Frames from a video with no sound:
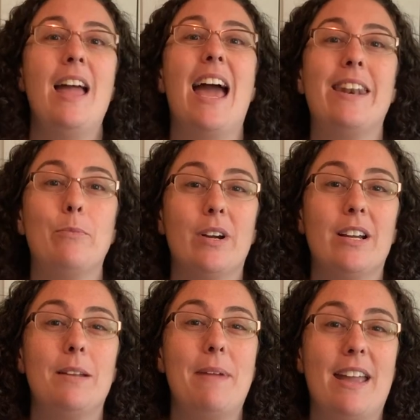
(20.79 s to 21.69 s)
and we're
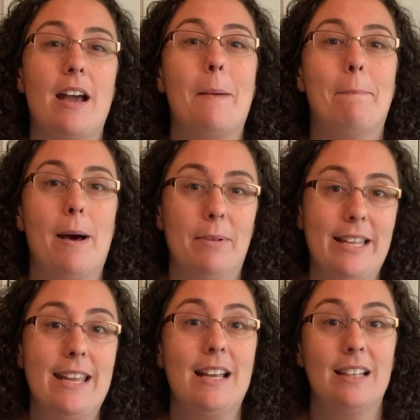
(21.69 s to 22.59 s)
going to make a
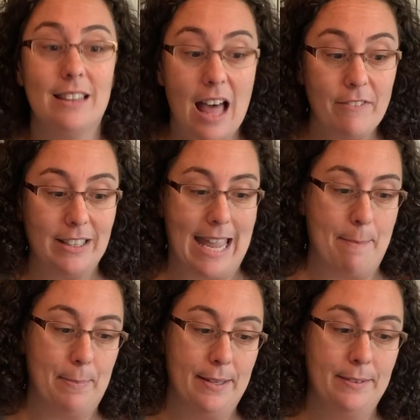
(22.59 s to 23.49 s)
bubbling lava lamp.